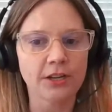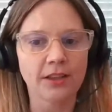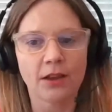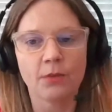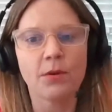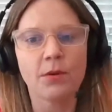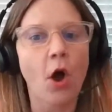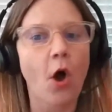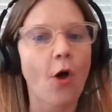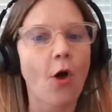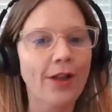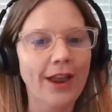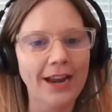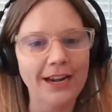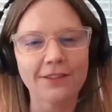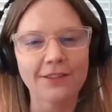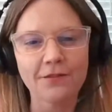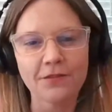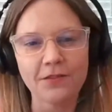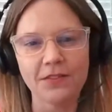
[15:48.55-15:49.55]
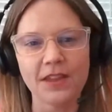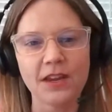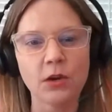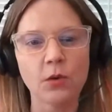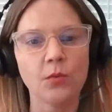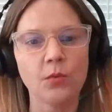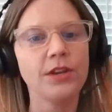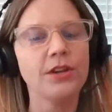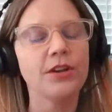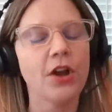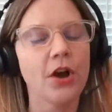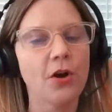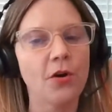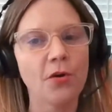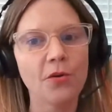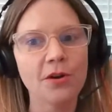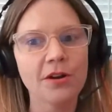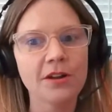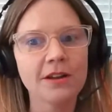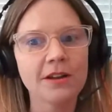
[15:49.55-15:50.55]
Like we all kind of think we
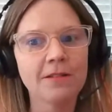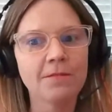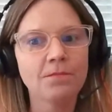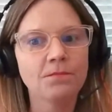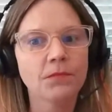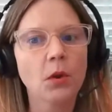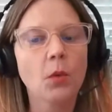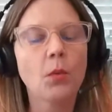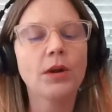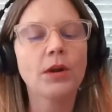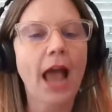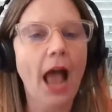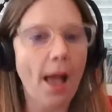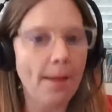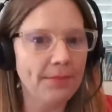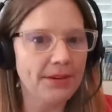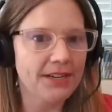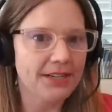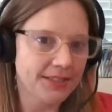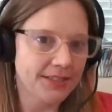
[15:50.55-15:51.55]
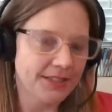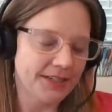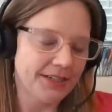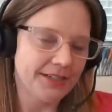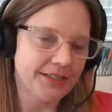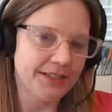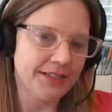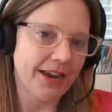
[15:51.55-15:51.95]
know what happiness is.